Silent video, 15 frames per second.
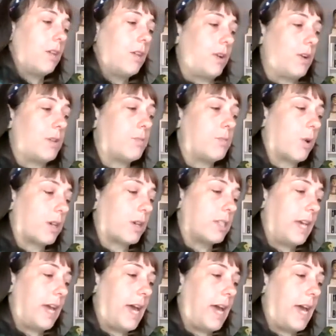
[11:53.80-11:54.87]
very important
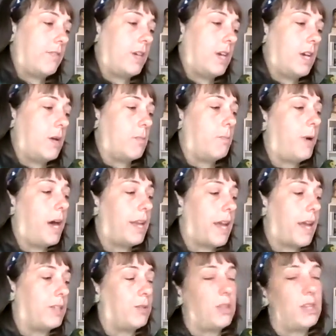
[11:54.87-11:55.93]
to have, but
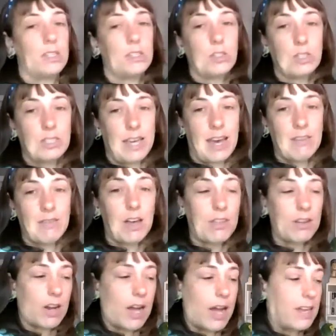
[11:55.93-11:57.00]
I do think it's good to have
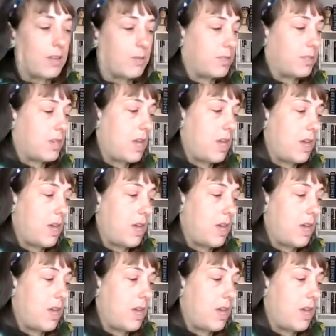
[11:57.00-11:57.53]
other items